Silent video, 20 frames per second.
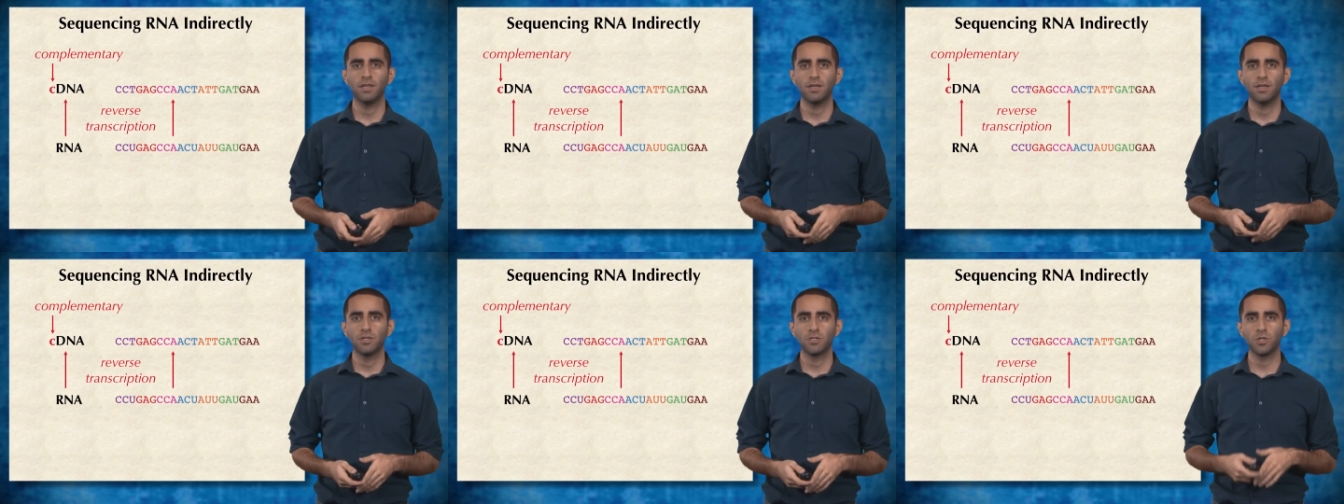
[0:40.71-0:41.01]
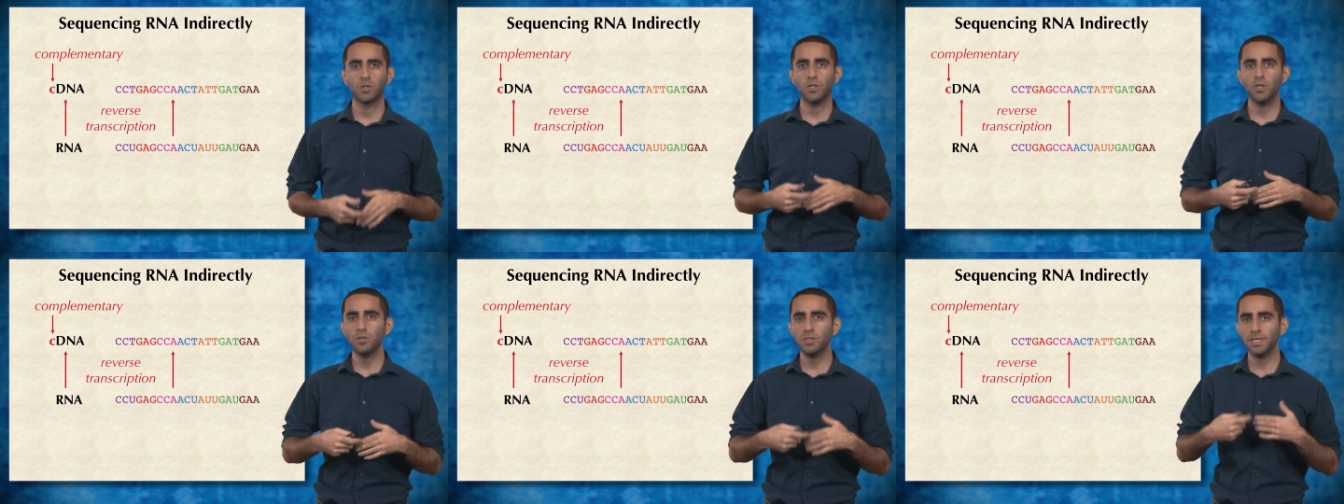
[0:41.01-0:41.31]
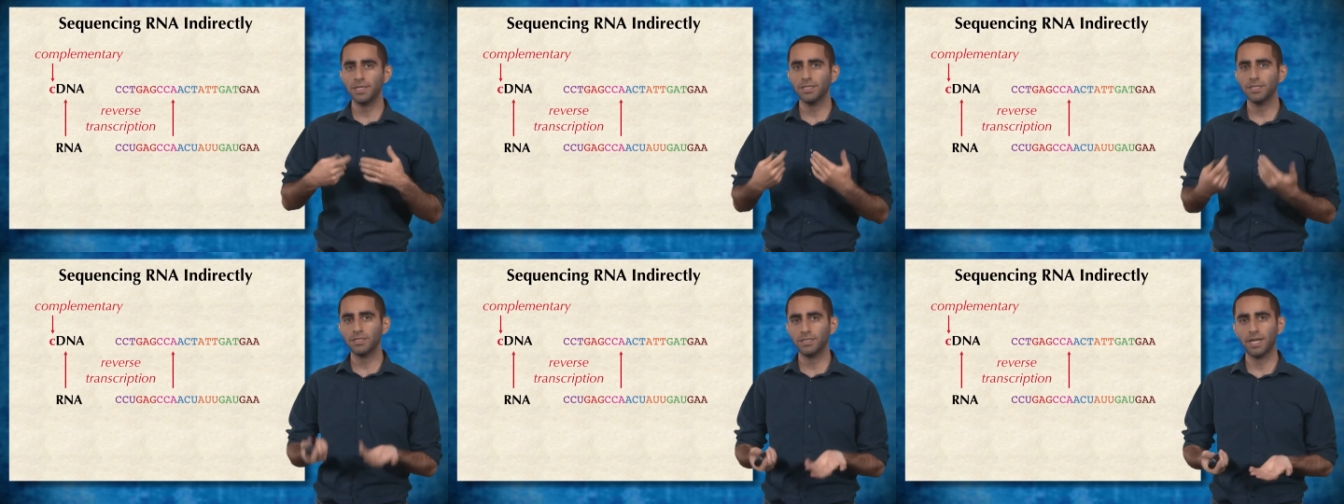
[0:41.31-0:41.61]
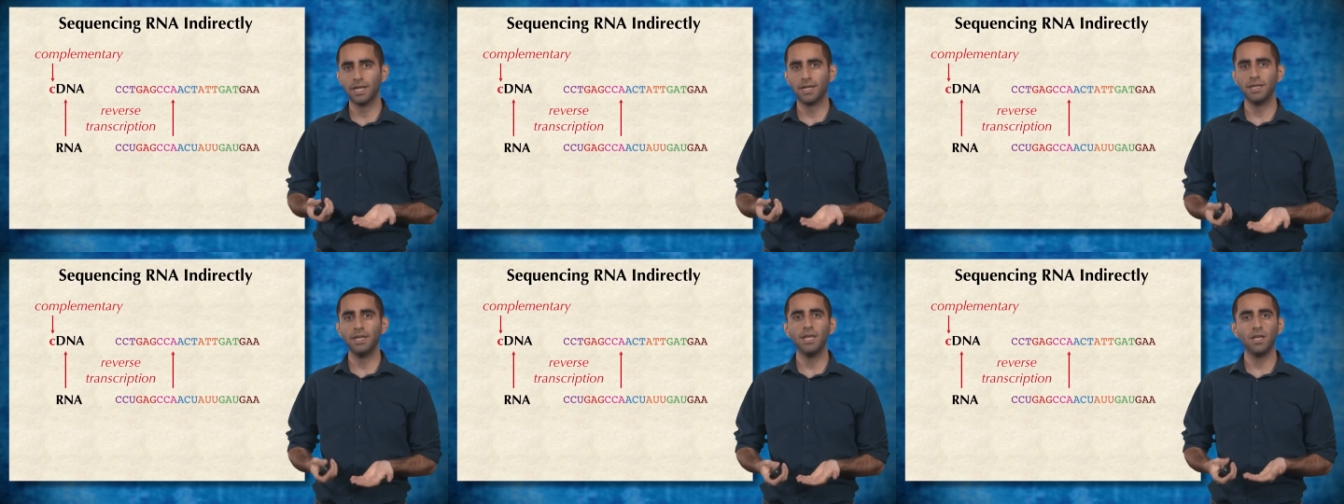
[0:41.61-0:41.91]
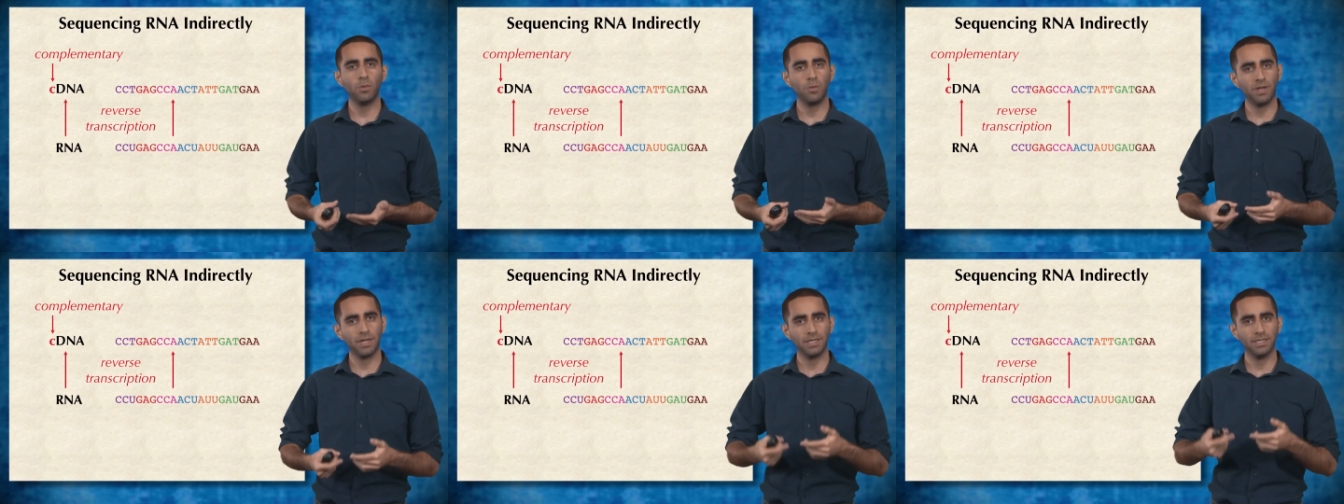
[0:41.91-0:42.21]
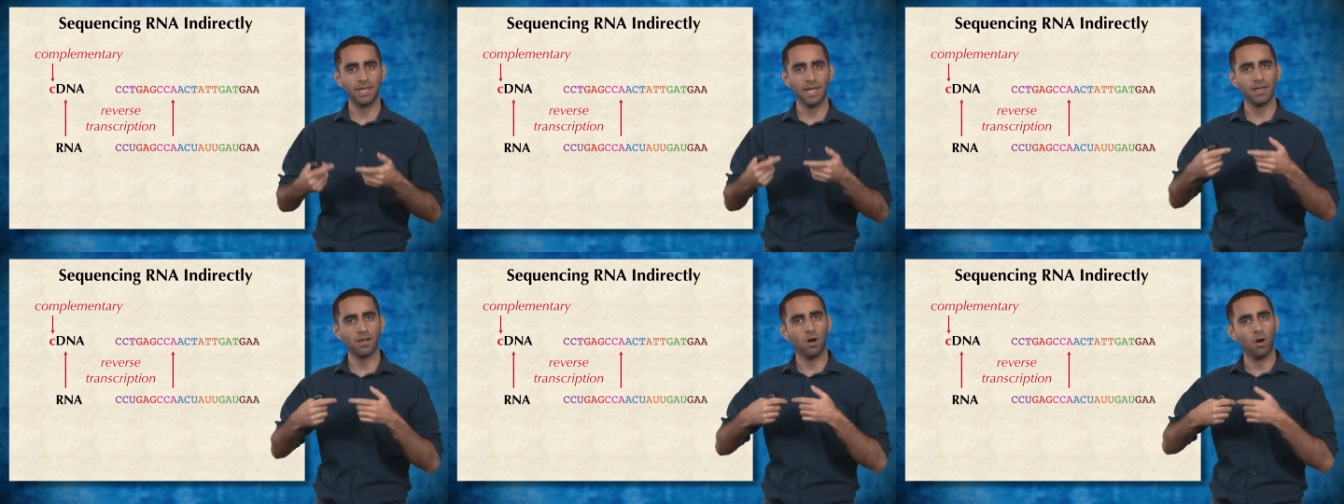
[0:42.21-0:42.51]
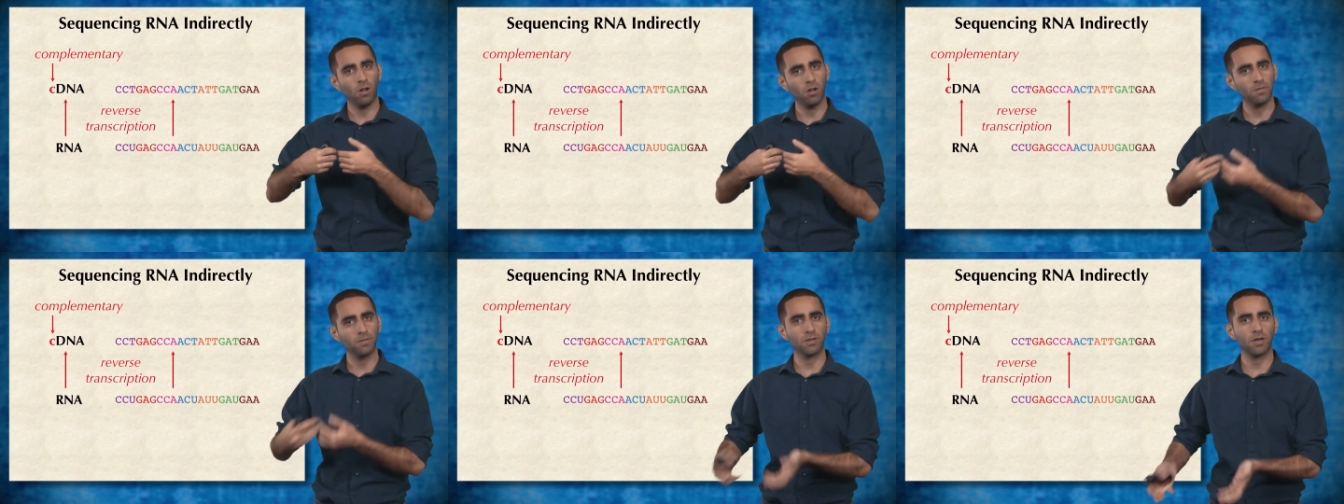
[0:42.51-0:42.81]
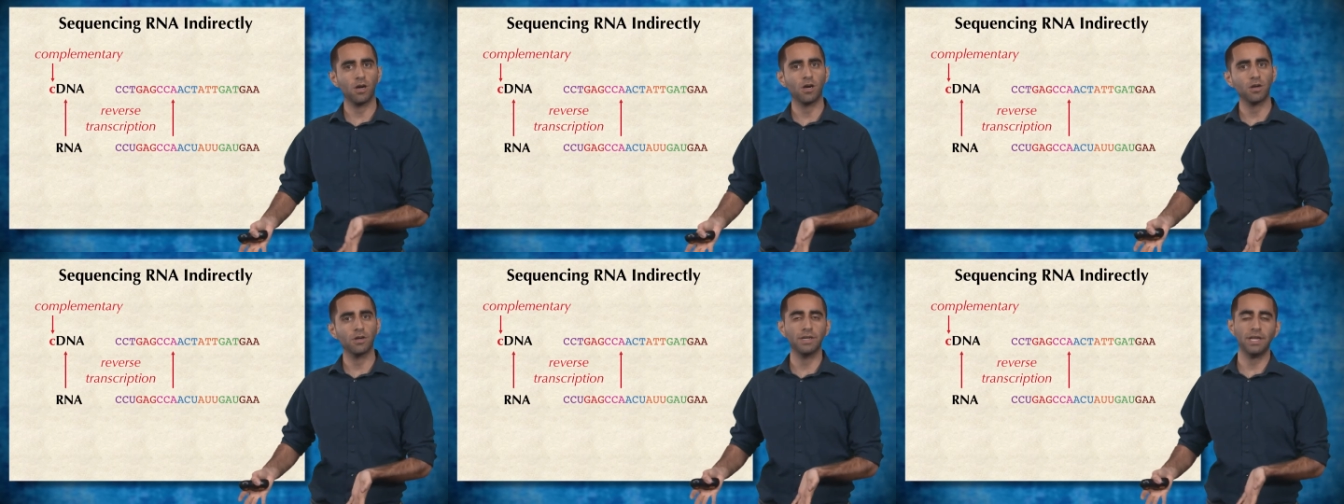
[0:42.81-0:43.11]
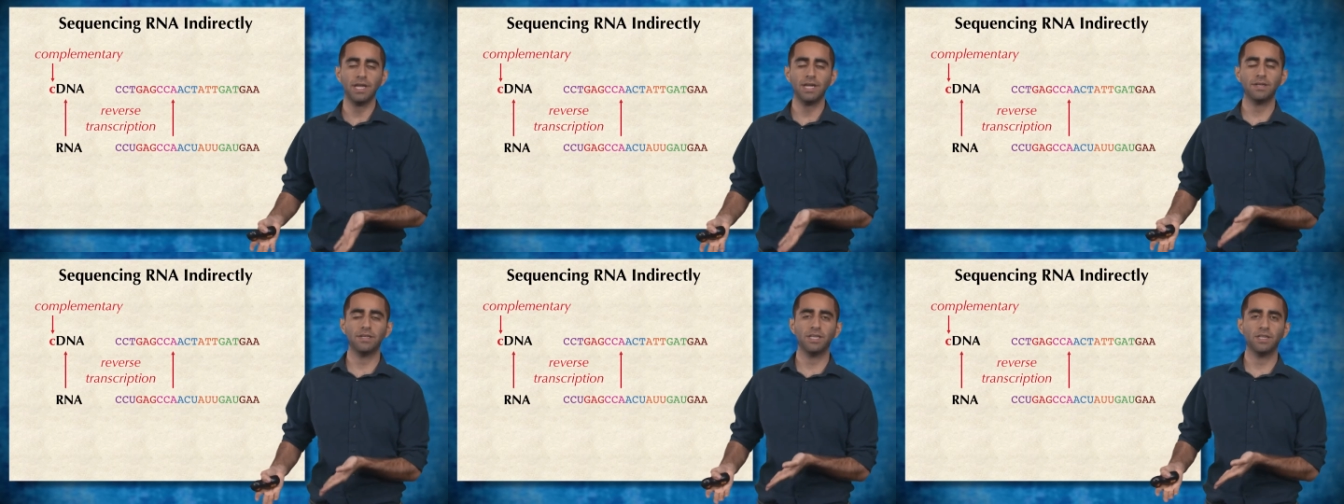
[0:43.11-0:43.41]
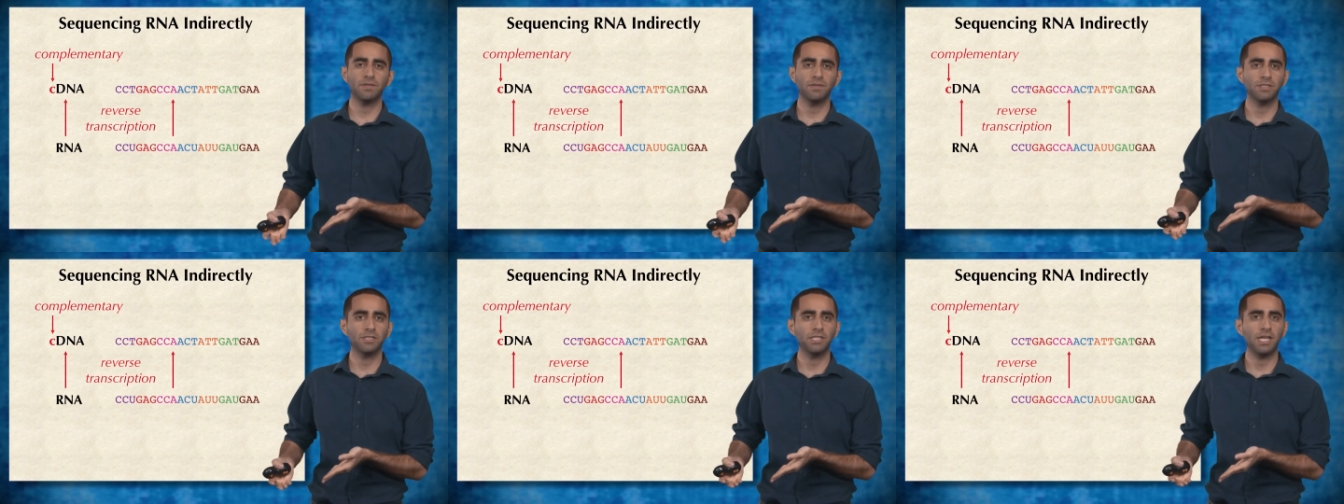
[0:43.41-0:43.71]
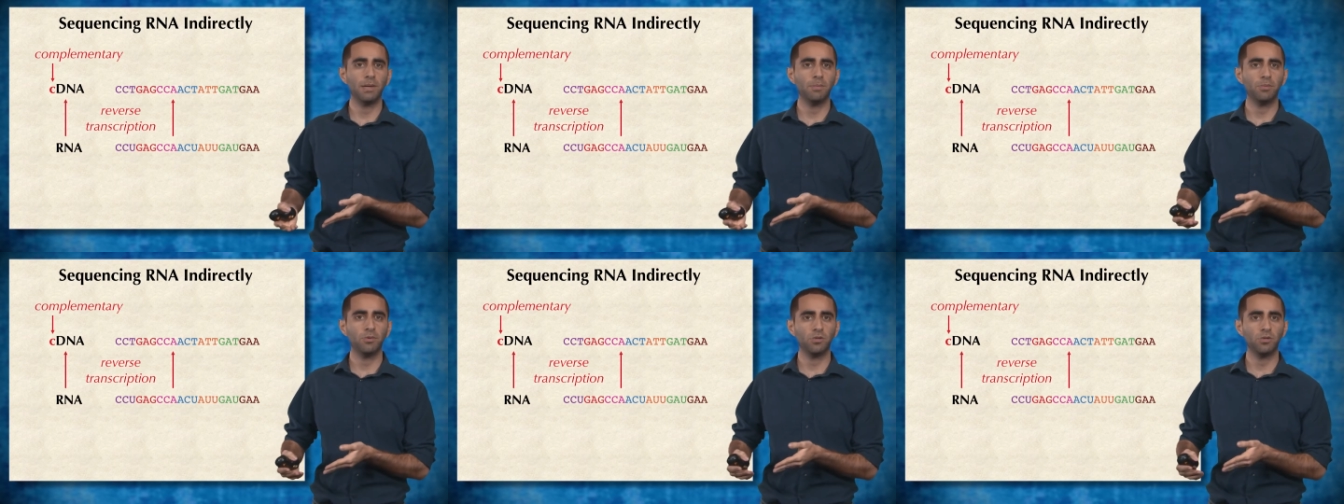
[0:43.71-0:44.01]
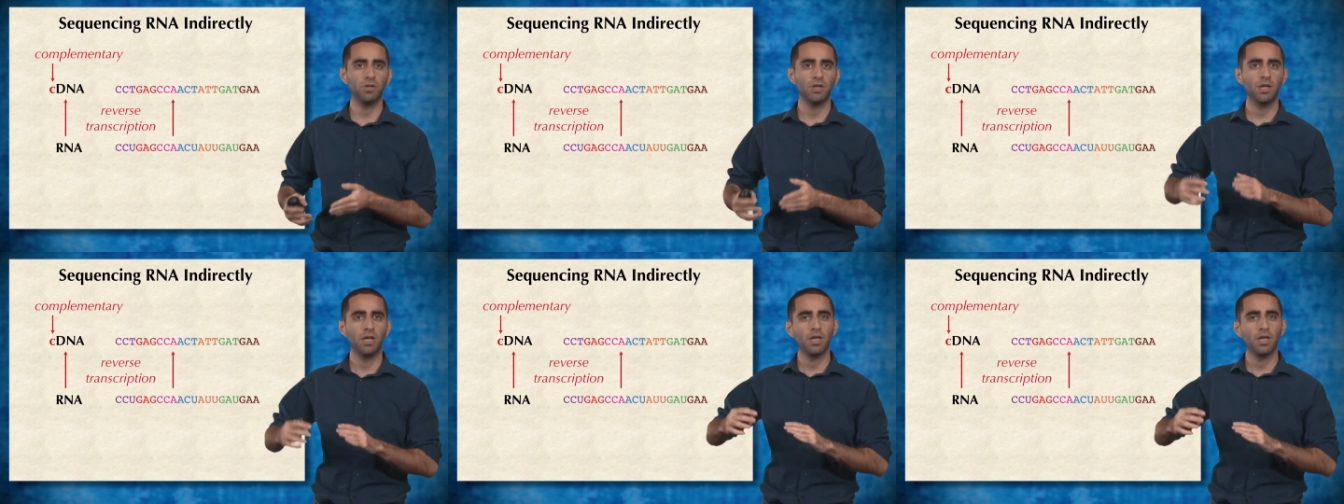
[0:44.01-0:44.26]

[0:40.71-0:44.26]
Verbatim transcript: So using this technique, we can take all of our RNA in a given sample,